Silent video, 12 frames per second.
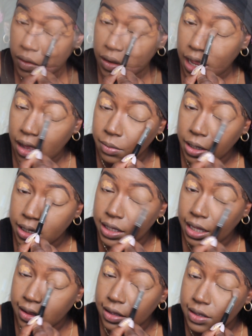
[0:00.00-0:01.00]
Now I'm gonna
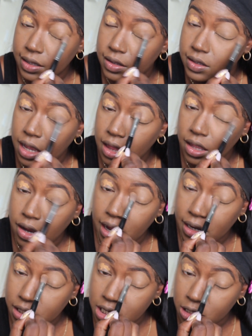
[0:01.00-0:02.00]
take this concealer
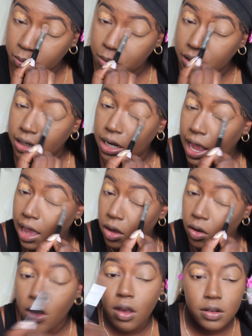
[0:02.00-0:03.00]
and just blend it
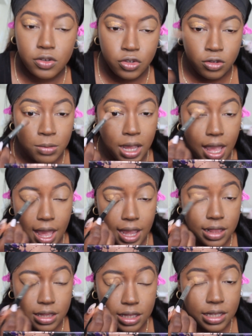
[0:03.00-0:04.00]
out onto my
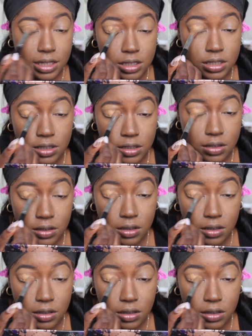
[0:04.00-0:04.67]
eyelids.